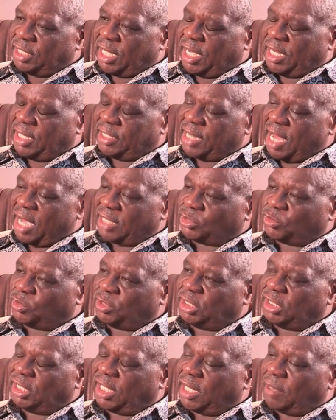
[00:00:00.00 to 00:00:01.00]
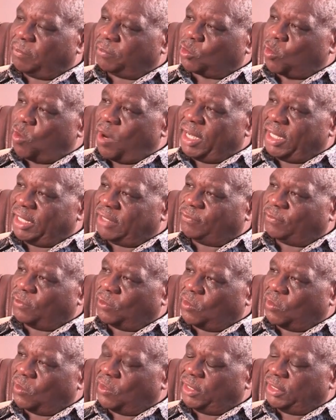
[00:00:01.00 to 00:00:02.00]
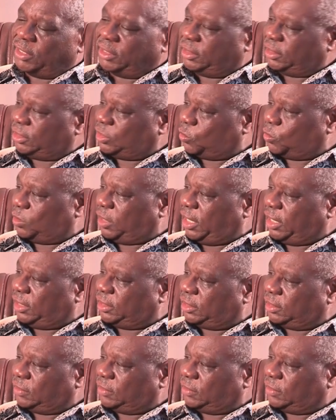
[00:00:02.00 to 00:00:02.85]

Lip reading: that Ashwin kept quiet for, is it 2 days?